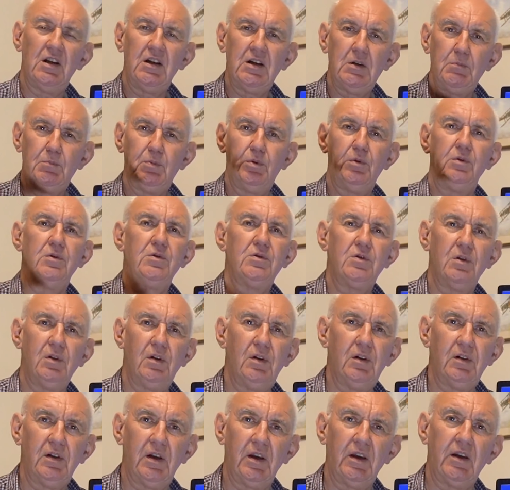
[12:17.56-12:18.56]
any point you
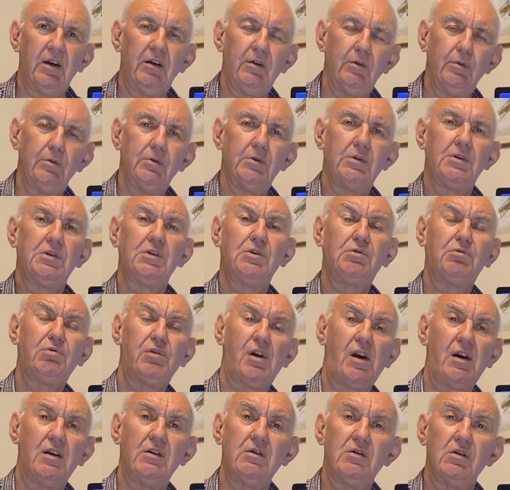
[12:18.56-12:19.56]
like in order to
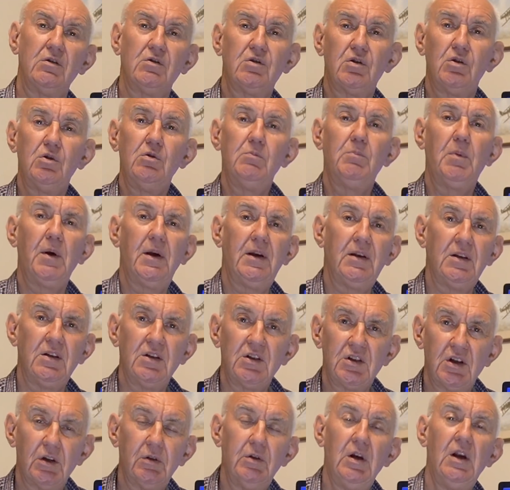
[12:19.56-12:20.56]
create two
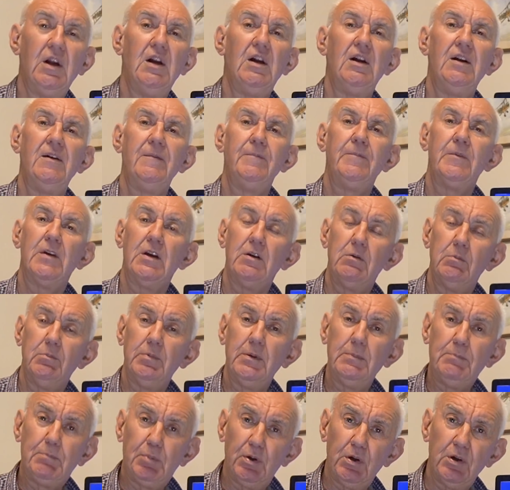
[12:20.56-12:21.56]
bands. So it will
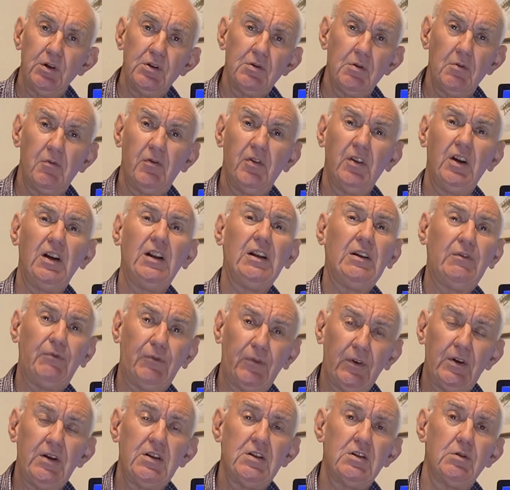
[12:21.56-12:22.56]
be perfectly
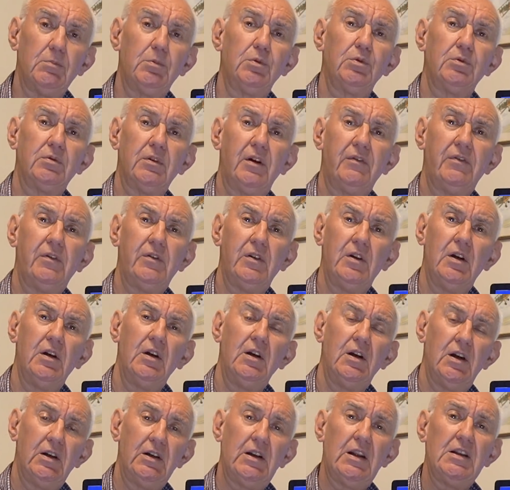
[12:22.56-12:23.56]
feasible to have a,
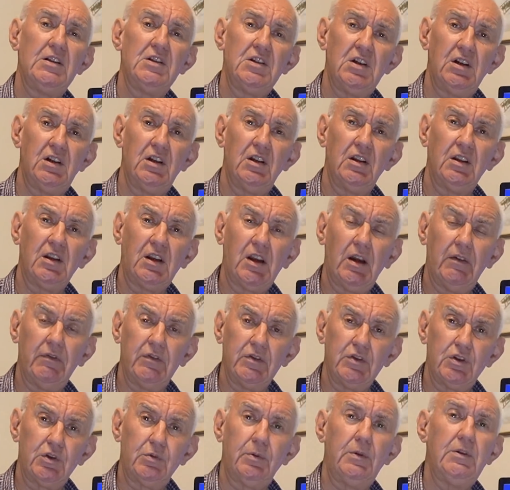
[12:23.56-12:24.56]
an antenna that
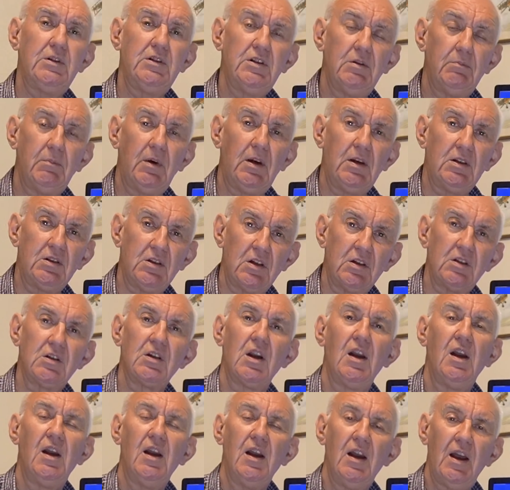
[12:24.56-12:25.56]
covers 20
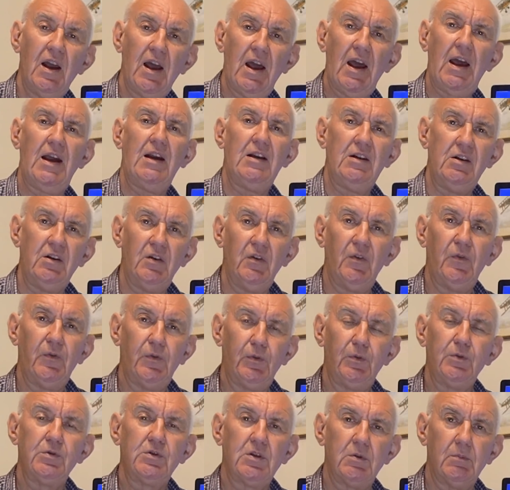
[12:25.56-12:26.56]
meters and
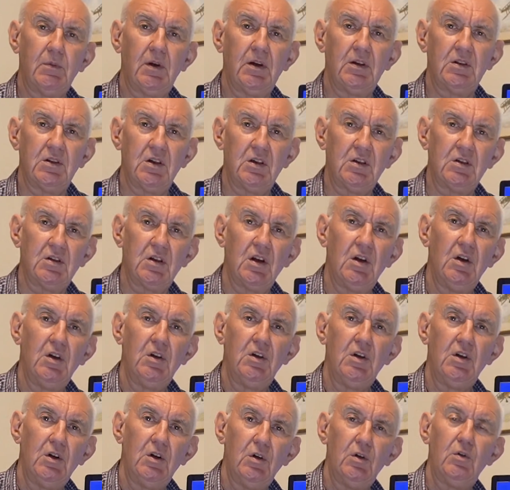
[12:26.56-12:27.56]
40 meters.
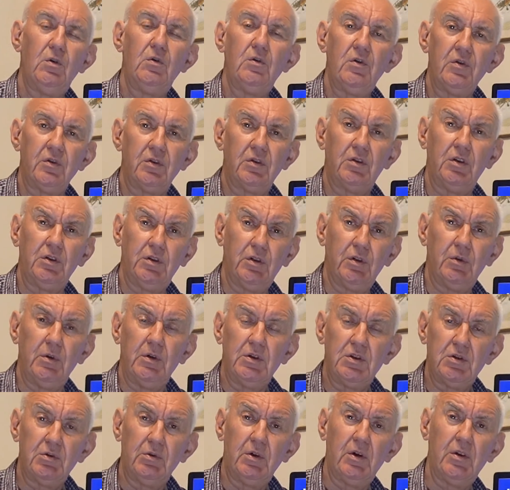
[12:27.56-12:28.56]
All you've got to do
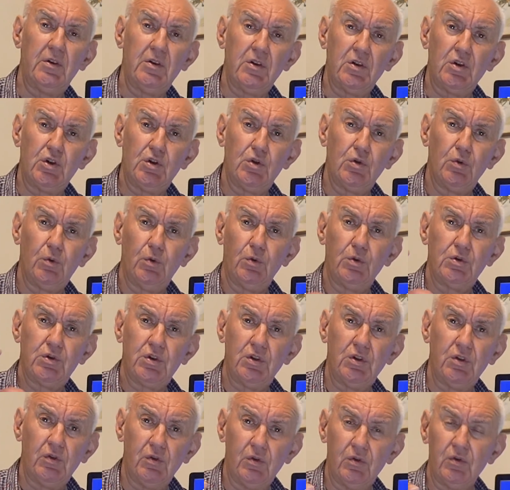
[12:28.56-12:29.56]
is to either short
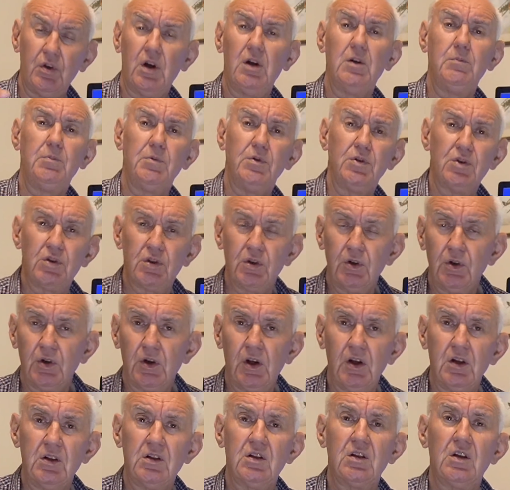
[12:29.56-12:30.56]
or open
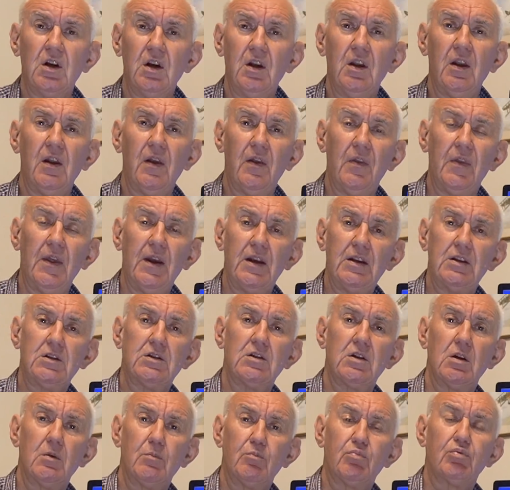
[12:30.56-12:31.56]
circuit that
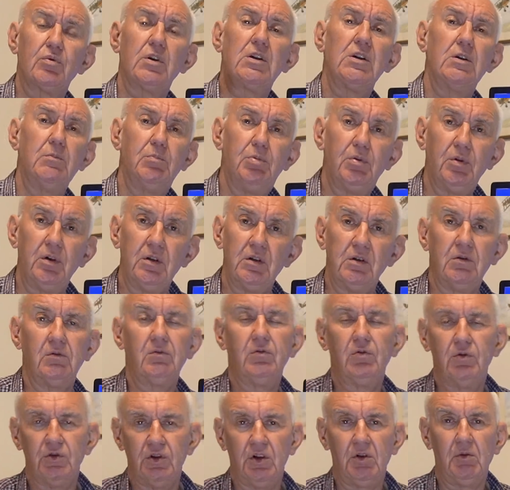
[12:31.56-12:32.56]
breakpoint. Of
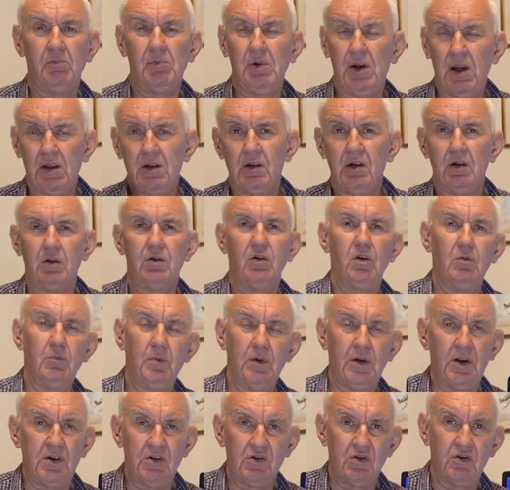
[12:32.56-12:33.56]
course, there can be other
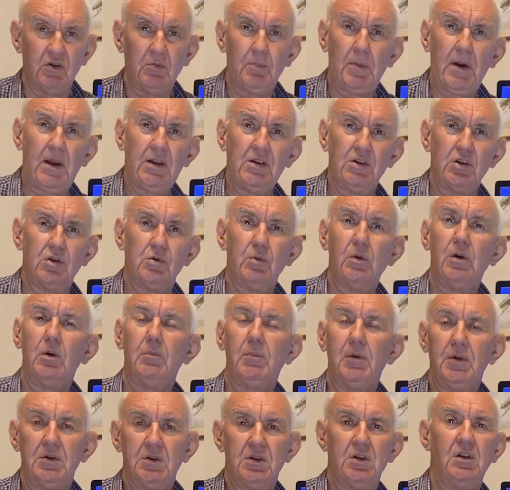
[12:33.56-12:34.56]
combinations of bands as well,
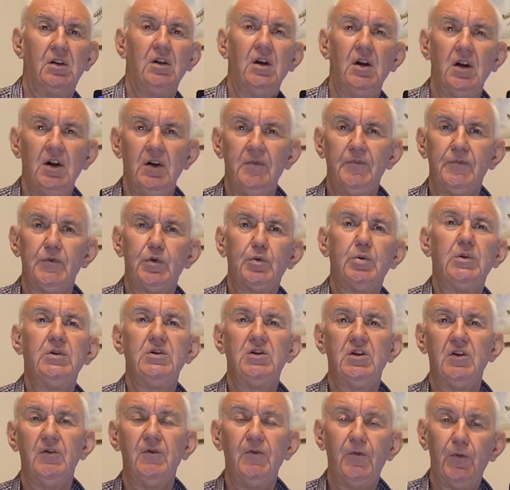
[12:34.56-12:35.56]
but uh,
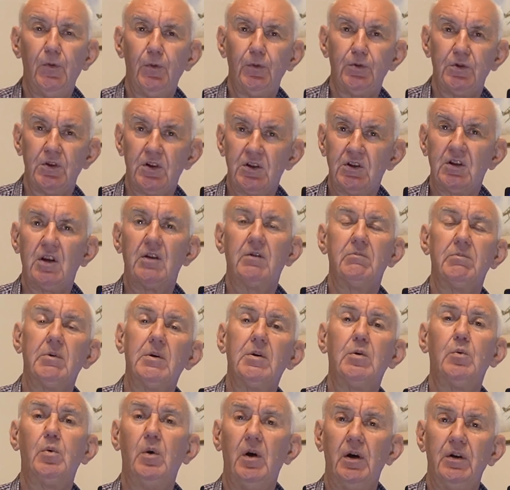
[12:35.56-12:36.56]
20 and 40 seem to be
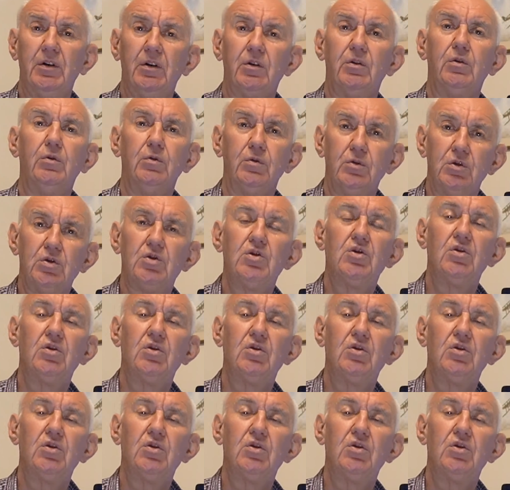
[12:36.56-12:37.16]
quite a good